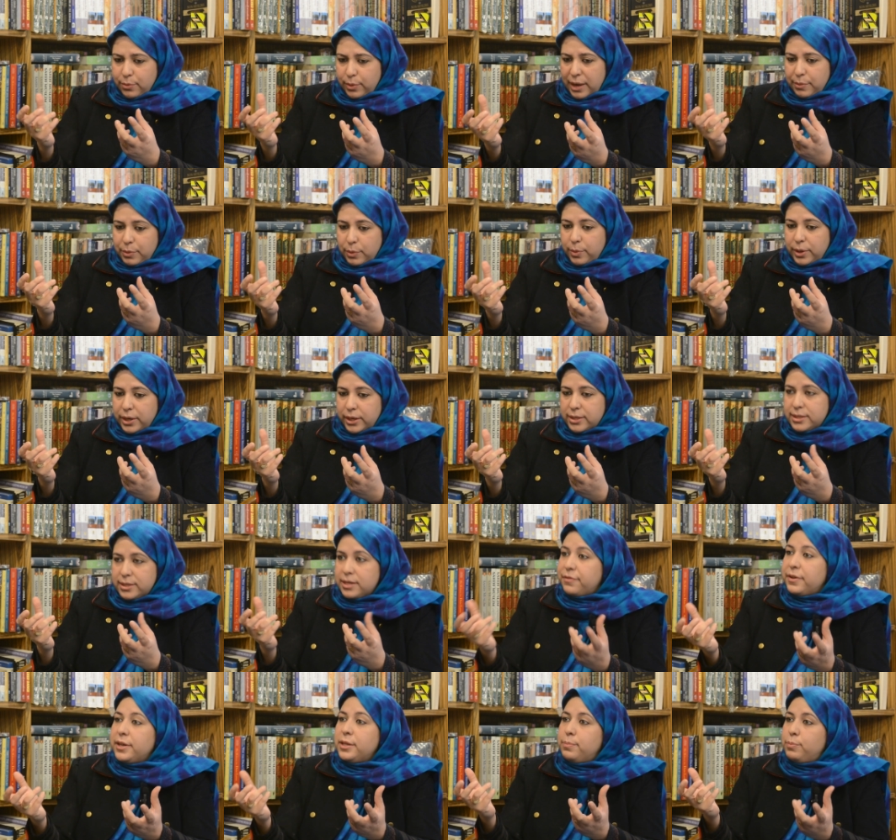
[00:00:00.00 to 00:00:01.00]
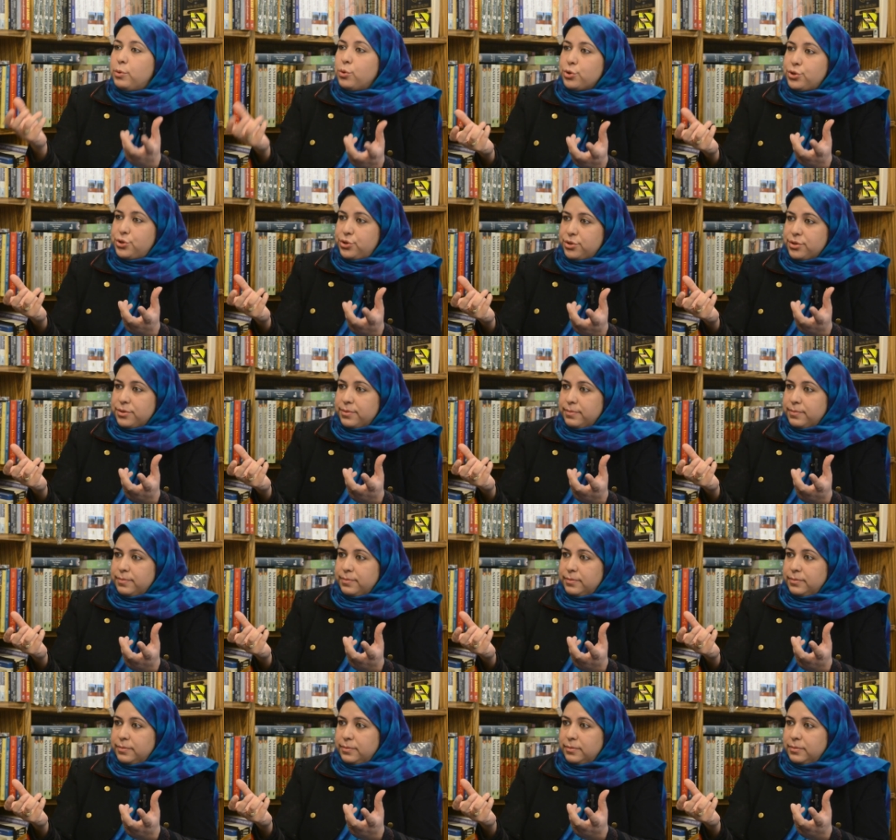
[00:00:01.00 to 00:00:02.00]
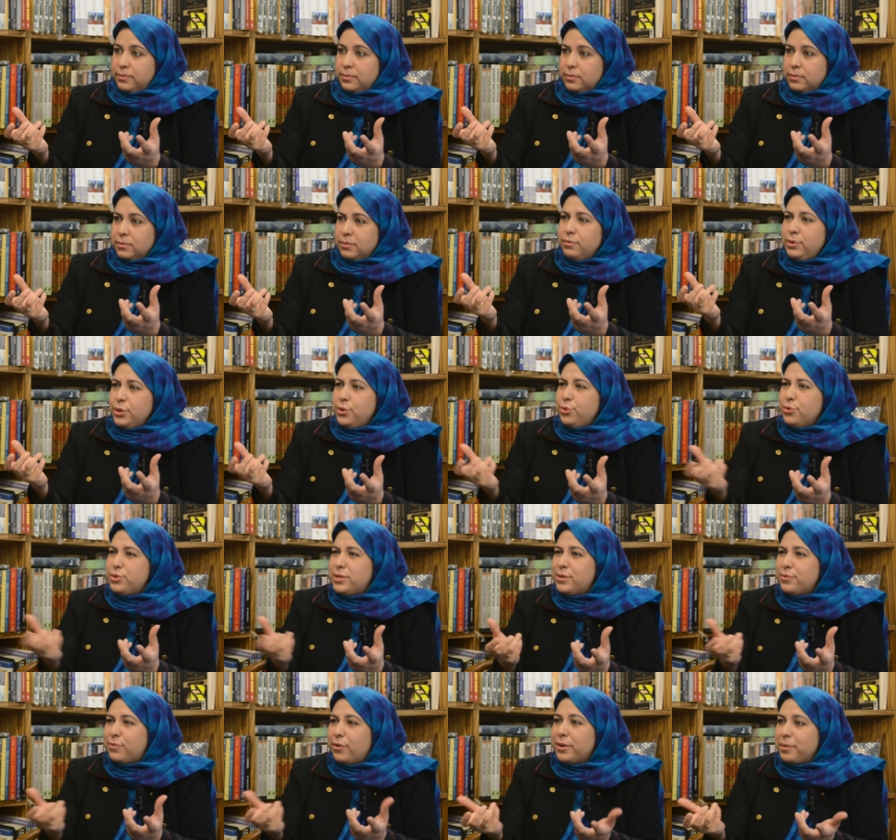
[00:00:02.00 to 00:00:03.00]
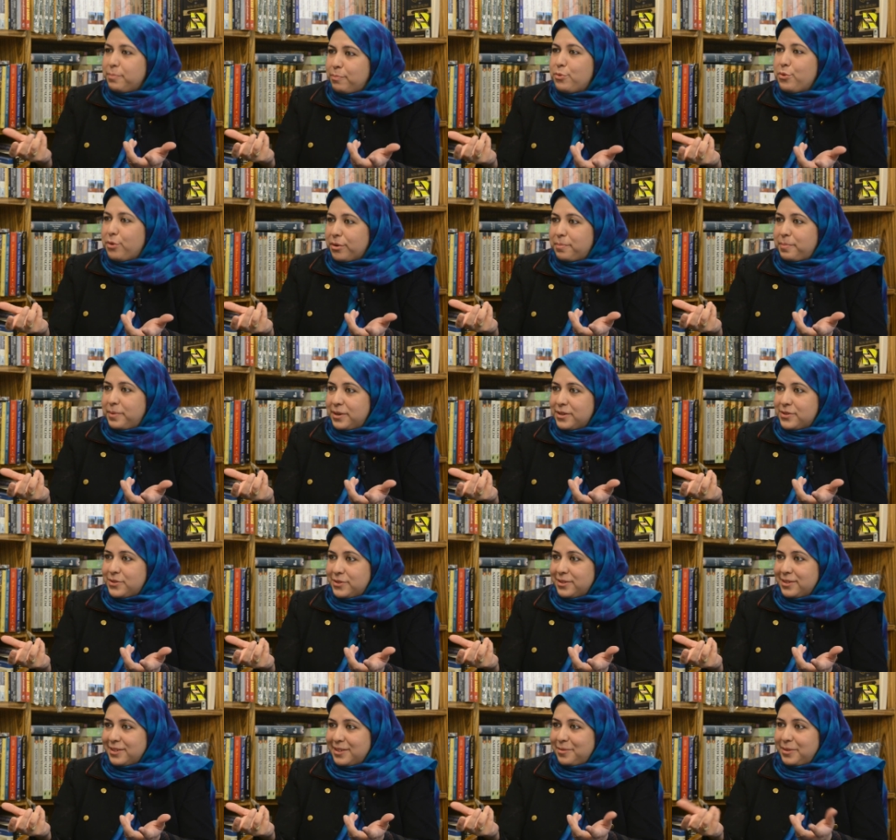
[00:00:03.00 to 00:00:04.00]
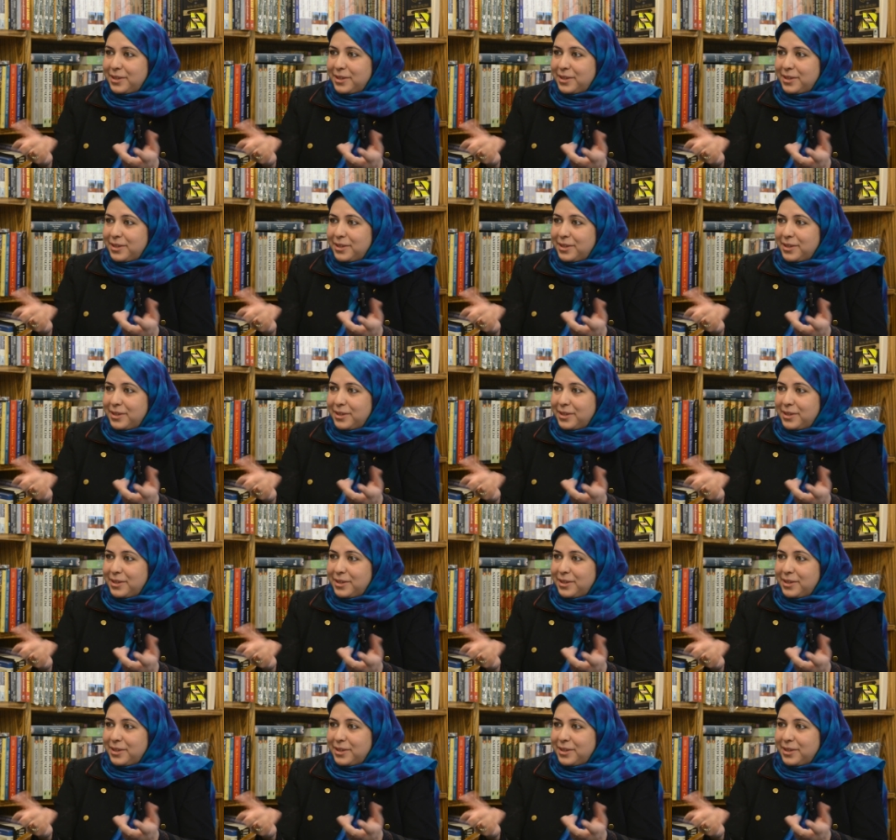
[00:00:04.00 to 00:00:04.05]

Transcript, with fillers: we have a word, Safed Posh. We use it for a poor person.